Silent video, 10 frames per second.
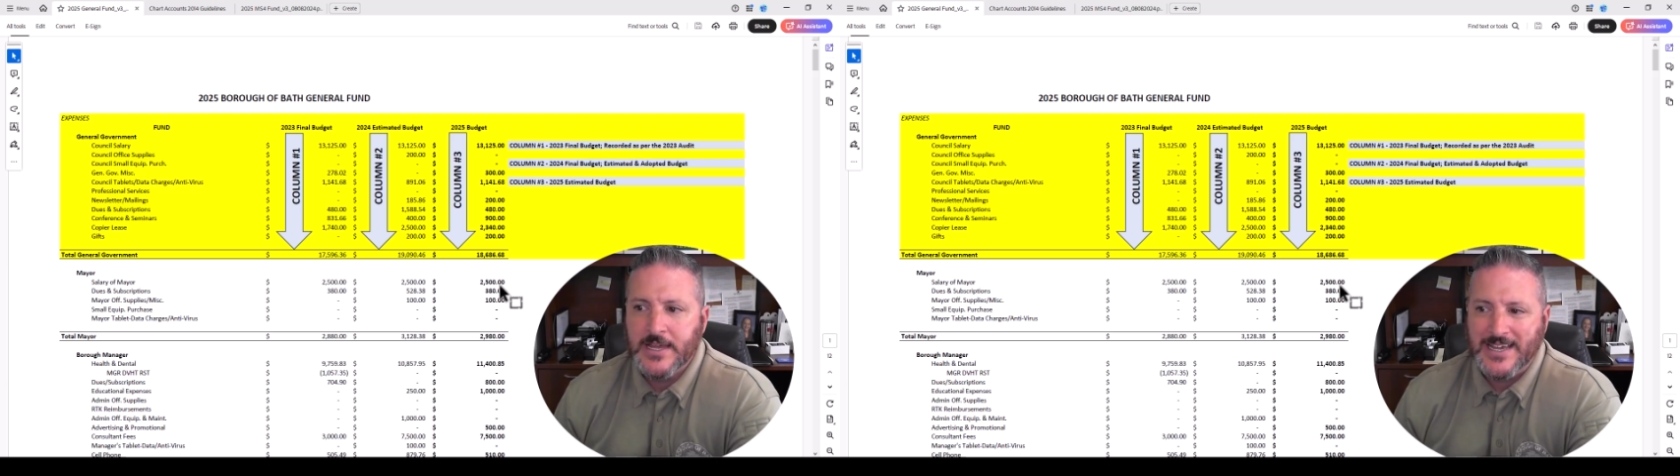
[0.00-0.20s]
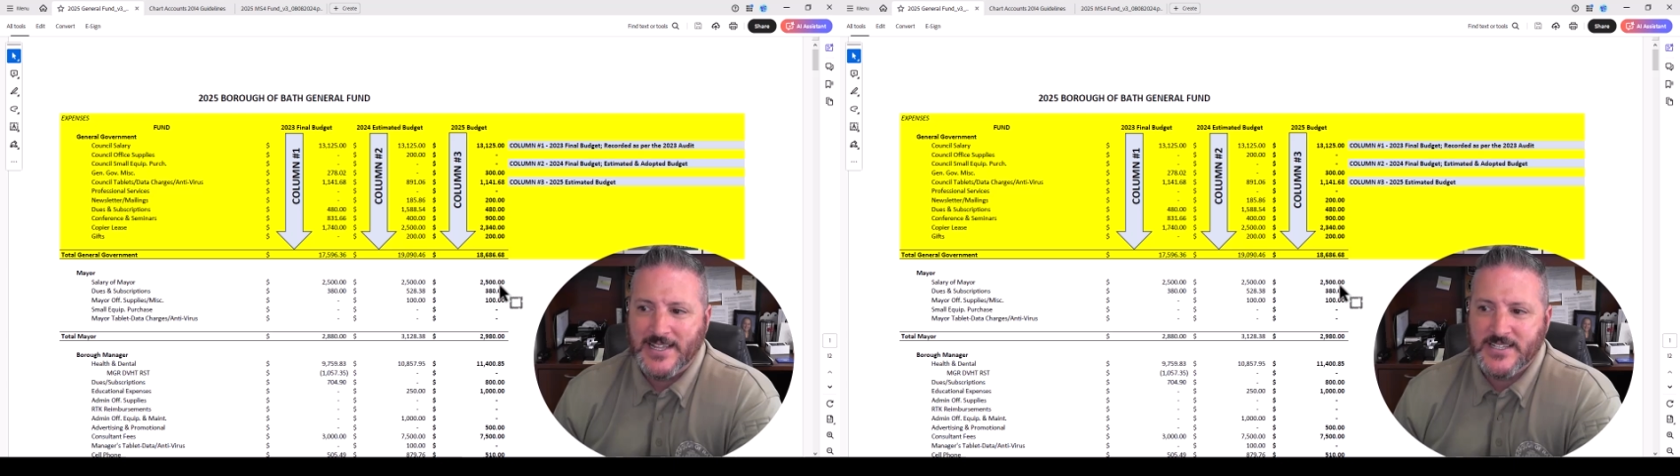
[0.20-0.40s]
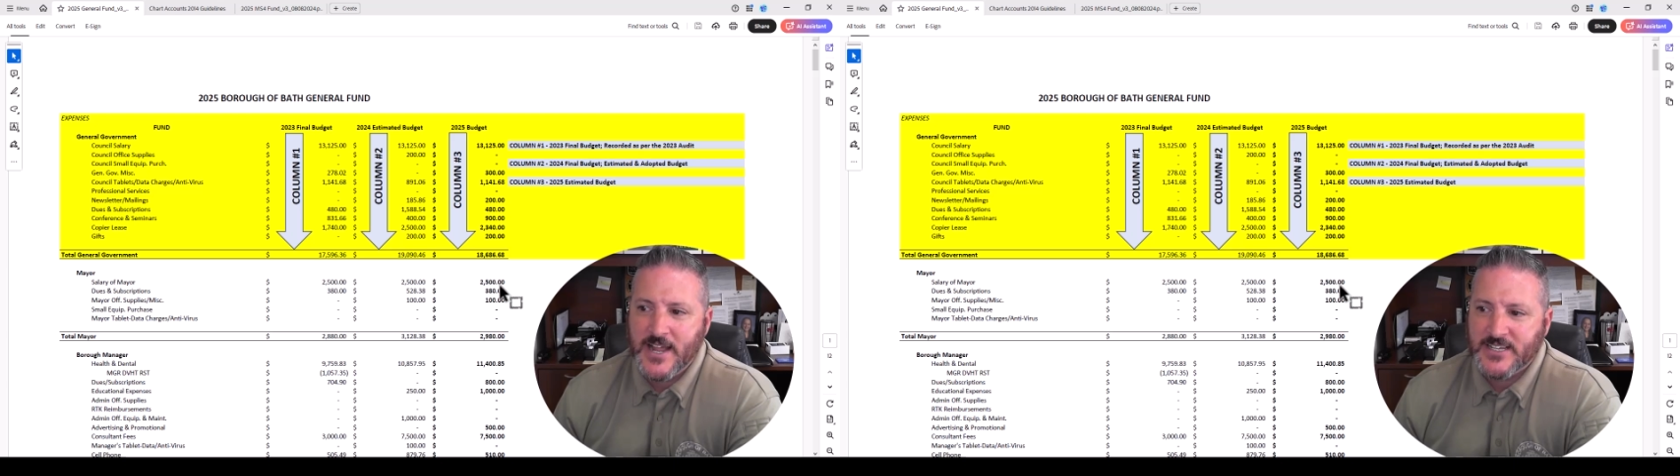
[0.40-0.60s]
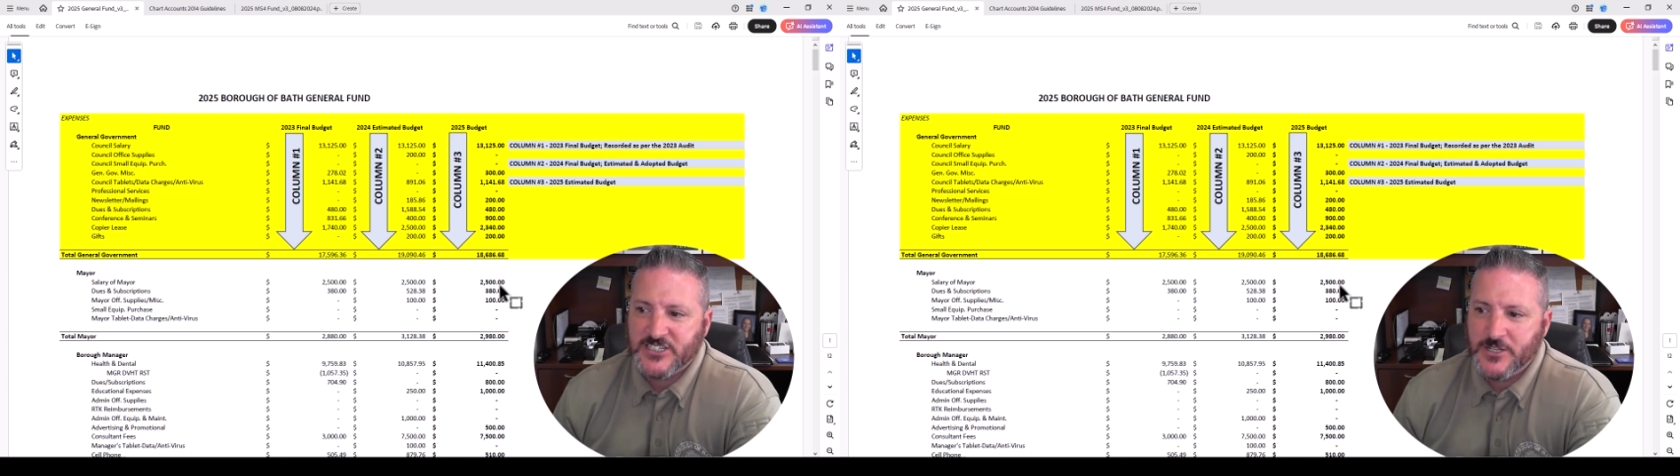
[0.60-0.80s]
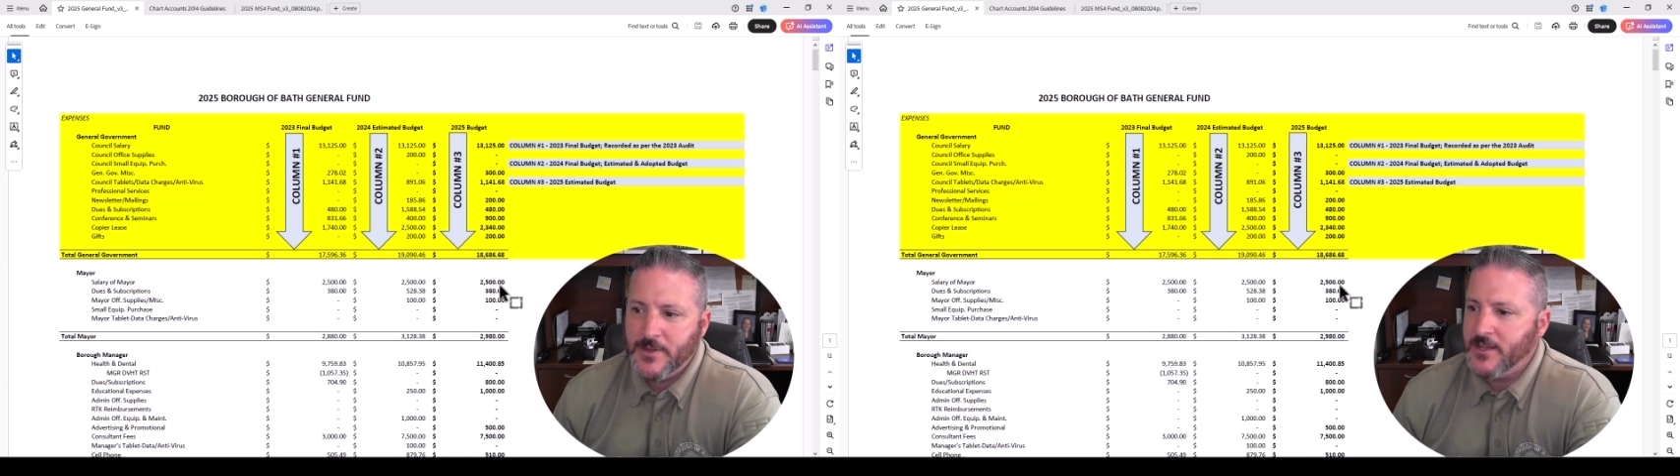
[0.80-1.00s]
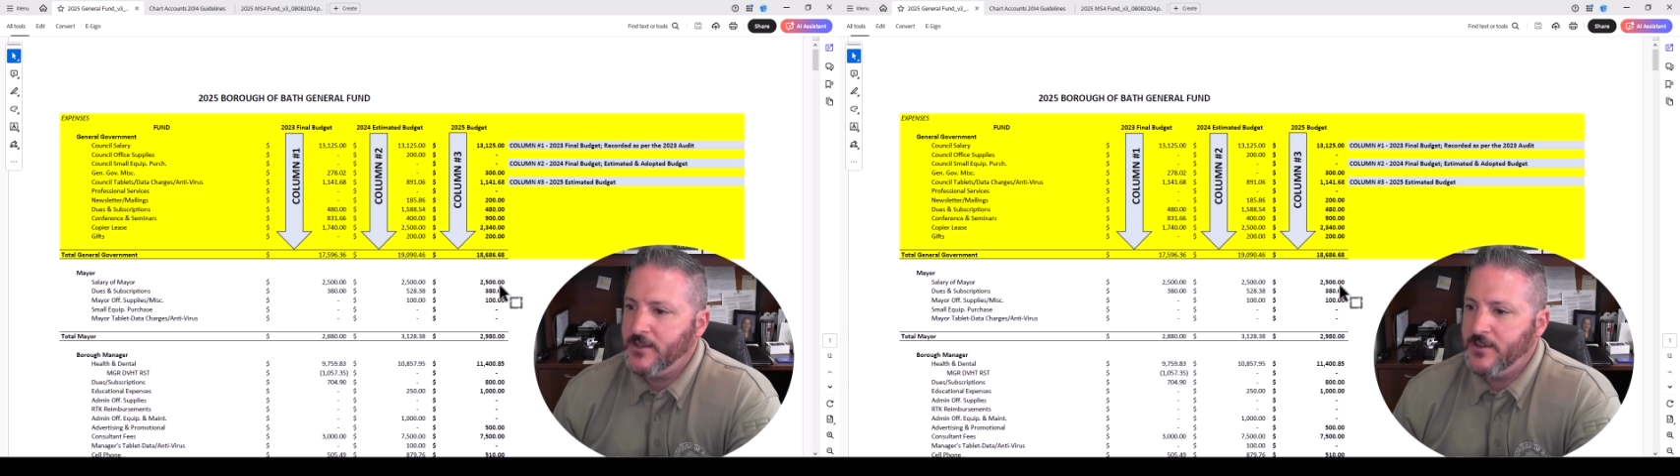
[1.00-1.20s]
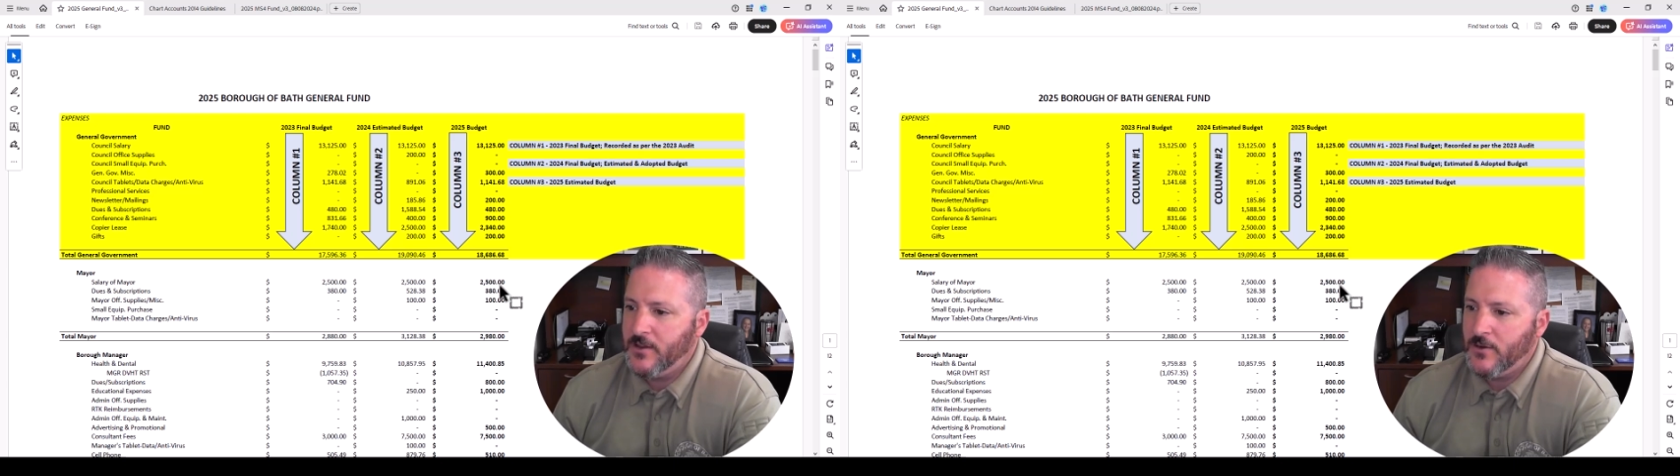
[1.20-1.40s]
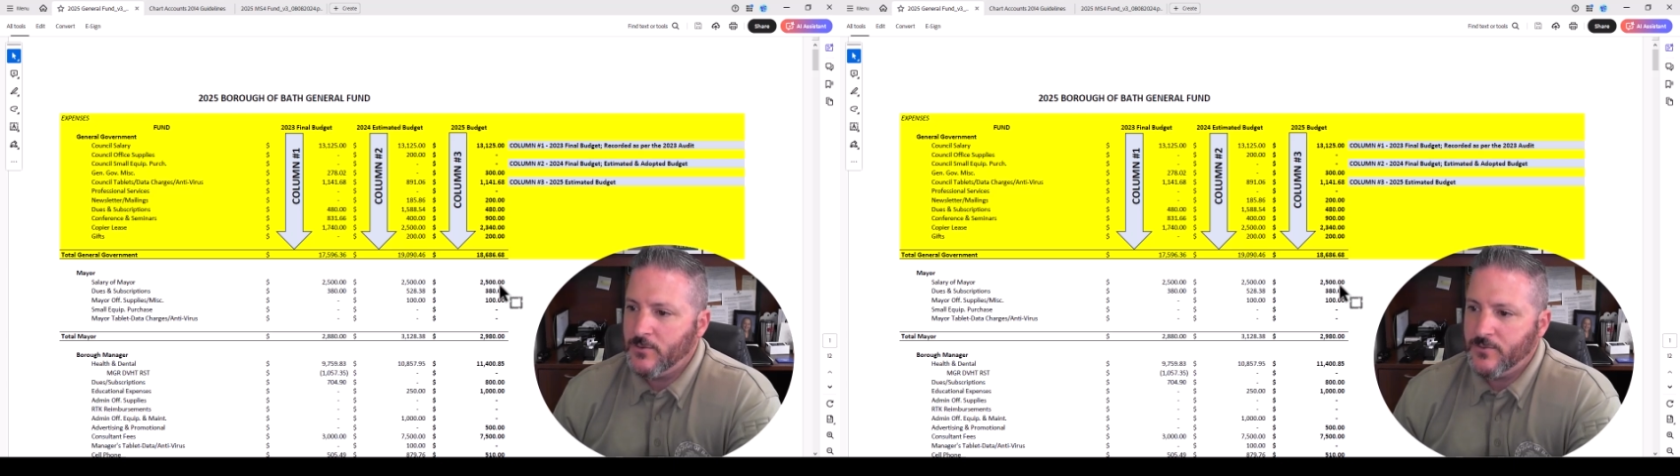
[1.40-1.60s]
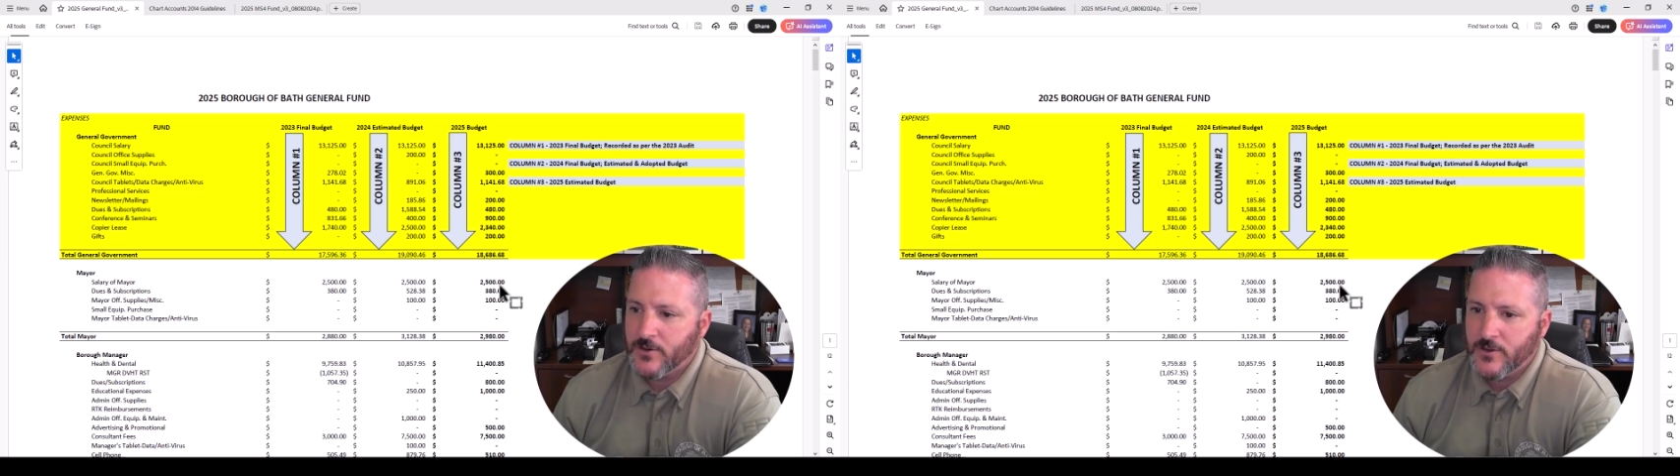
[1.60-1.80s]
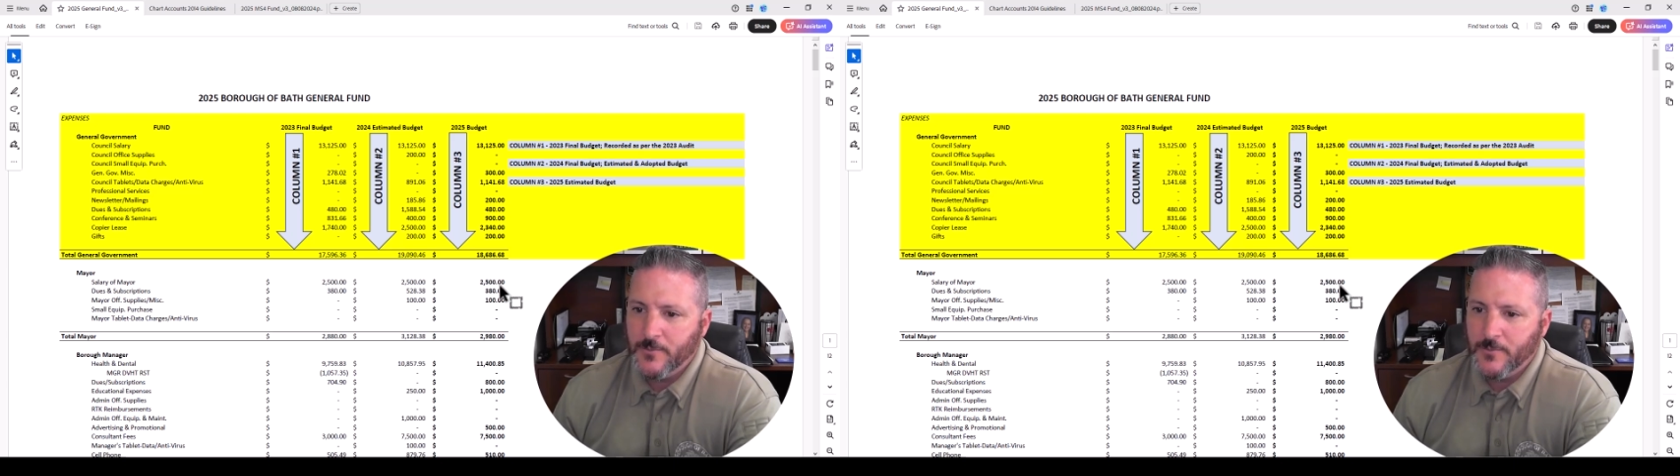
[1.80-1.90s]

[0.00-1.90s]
It's an estimate. There